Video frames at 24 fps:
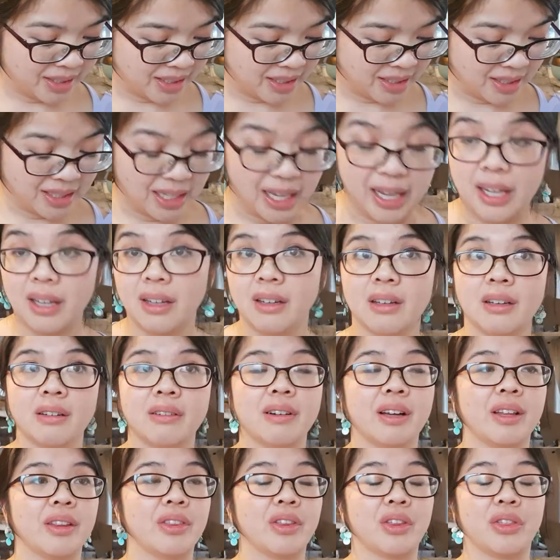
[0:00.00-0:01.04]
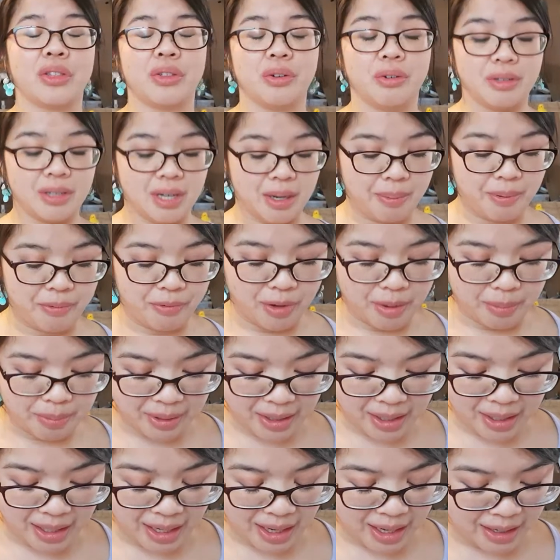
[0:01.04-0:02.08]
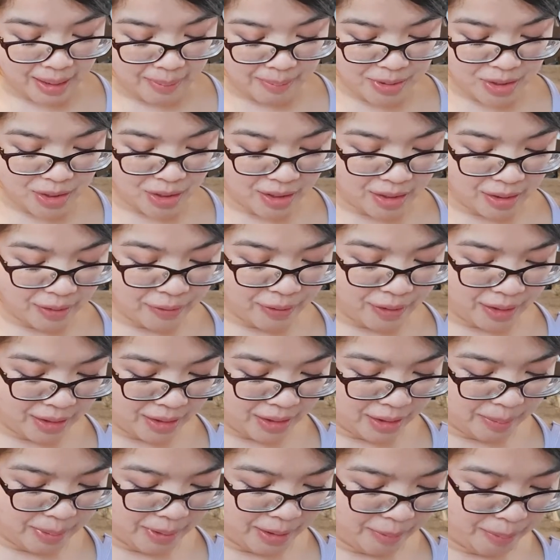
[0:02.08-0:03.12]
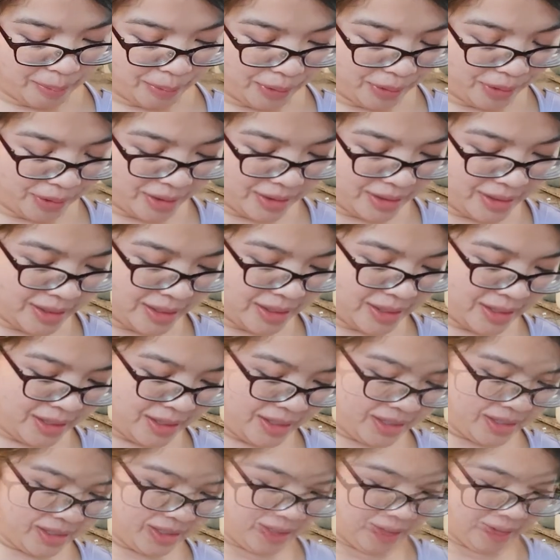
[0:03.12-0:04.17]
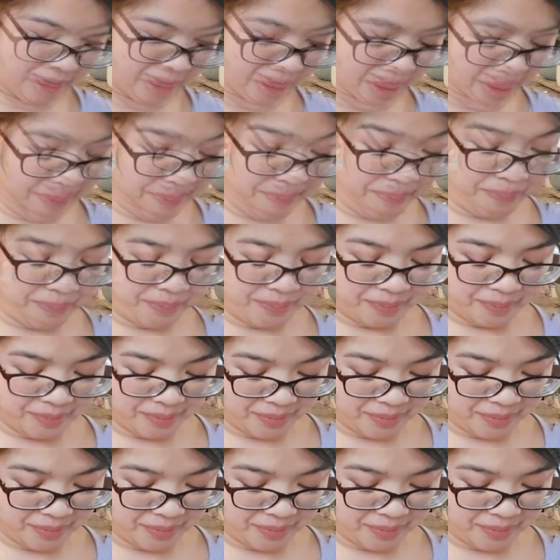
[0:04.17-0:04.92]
This is like, what, the third time I've reapplied, and I'm starting to feel a little bit of burn. Okay.